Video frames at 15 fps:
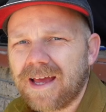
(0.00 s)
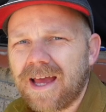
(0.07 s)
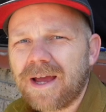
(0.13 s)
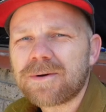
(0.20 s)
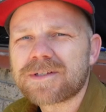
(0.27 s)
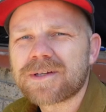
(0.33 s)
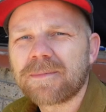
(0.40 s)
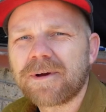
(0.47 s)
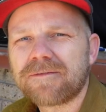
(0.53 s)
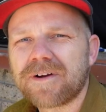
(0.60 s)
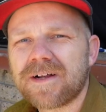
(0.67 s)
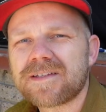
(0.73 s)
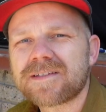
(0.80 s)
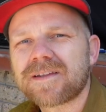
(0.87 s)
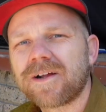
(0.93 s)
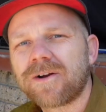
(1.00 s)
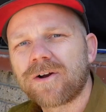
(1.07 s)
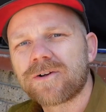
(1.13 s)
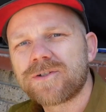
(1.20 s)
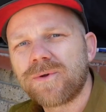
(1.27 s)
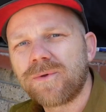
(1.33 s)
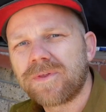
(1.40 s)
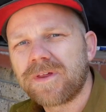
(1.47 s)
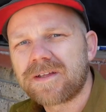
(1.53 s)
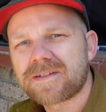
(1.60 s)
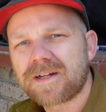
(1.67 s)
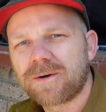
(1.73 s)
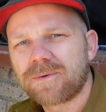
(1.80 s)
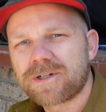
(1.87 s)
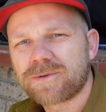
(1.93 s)
Hey, what's up, my friends? There are two things
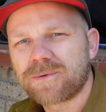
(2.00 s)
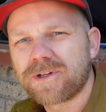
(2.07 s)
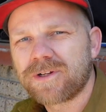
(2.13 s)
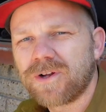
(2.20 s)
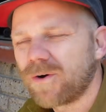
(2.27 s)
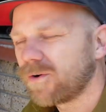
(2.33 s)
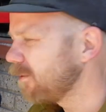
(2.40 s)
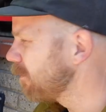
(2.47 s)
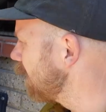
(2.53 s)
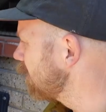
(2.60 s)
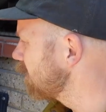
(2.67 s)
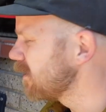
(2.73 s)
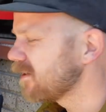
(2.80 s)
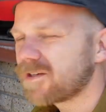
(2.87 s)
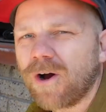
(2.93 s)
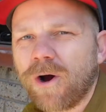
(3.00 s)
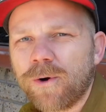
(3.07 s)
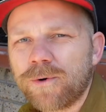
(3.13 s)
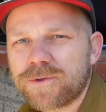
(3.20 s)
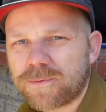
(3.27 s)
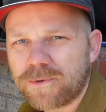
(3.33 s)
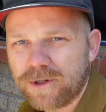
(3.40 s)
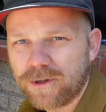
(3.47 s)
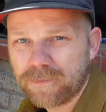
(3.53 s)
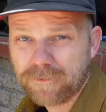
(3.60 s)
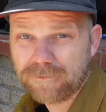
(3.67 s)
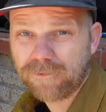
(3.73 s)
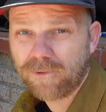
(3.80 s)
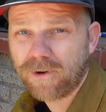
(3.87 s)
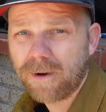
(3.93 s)
that I wish I would have known about this hose reel
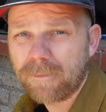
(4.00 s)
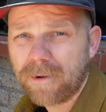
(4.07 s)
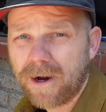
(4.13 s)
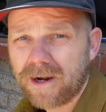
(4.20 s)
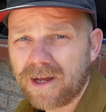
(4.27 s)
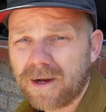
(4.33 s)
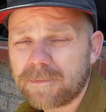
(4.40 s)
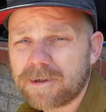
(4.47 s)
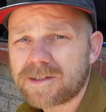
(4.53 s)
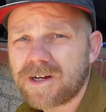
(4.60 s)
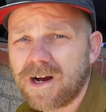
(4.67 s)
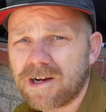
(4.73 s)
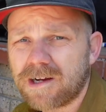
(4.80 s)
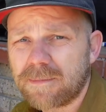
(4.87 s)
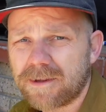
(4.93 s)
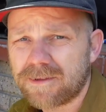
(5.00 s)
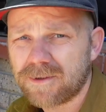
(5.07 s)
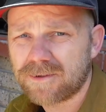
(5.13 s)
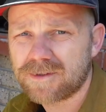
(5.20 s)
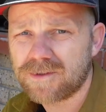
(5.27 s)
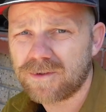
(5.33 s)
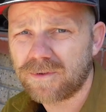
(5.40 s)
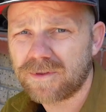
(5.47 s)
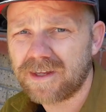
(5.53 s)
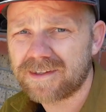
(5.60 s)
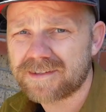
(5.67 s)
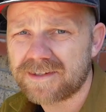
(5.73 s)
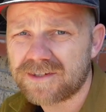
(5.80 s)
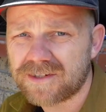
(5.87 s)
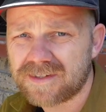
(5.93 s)
before I bought it. I'm going to talk about those two
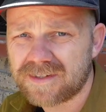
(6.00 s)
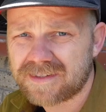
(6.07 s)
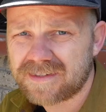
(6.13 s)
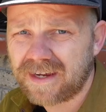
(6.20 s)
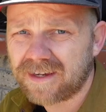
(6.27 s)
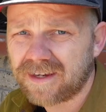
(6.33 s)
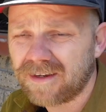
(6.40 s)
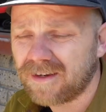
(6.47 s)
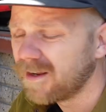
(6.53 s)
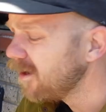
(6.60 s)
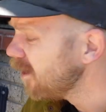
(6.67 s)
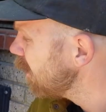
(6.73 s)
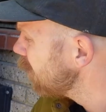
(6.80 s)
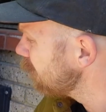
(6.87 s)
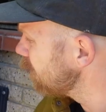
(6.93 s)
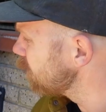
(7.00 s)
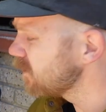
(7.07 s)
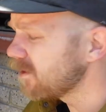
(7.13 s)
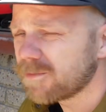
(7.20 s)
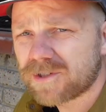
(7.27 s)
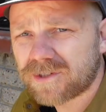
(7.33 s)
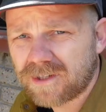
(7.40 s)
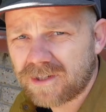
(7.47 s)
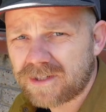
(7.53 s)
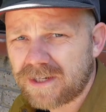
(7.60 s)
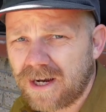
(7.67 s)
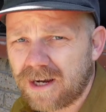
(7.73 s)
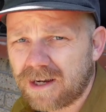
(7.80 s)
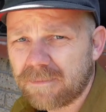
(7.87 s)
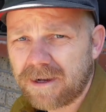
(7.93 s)
things in just a second. First, I'm just going to
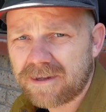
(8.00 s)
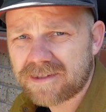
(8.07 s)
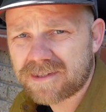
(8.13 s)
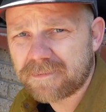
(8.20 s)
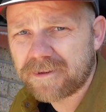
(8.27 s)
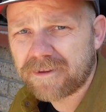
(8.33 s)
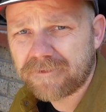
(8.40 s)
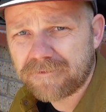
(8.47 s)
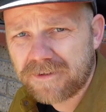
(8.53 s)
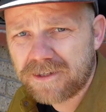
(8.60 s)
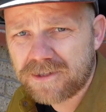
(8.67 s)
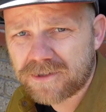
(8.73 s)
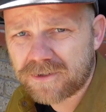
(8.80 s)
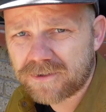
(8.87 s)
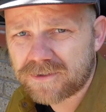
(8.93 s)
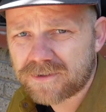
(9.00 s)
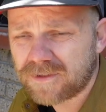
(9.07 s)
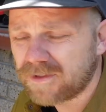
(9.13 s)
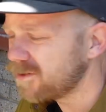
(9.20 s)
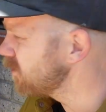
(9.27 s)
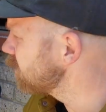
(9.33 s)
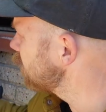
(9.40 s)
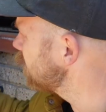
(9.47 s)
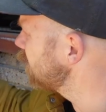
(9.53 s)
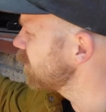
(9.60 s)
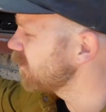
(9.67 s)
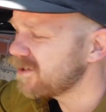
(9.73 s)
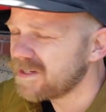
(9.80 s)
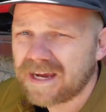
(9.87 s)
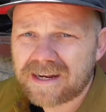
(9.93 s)
talk about some of the features so that you can
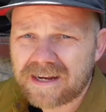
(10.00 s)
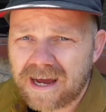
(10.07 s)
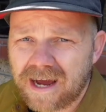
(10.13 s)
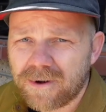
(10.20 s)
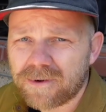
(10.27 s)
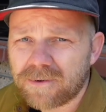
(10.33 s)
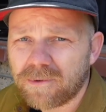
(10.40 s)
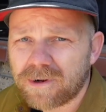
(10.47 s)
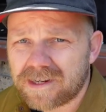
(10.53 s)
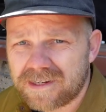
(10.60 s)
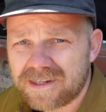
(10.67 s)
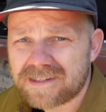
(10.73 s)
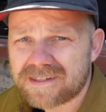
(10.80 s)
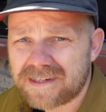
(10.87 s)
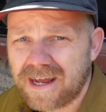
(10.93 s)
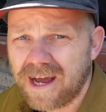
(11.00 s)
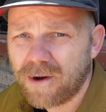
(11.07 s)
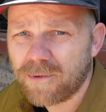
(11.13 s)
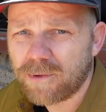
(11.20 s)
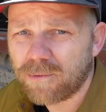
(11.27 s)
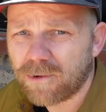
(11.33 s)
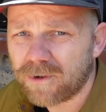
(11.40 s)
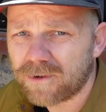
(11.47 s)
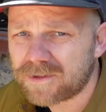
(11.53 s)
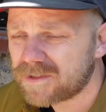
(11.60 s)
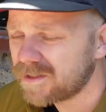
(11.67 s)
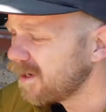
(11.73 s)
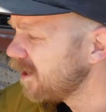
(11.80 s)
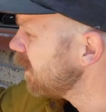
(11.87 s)
understand what it is and how it works.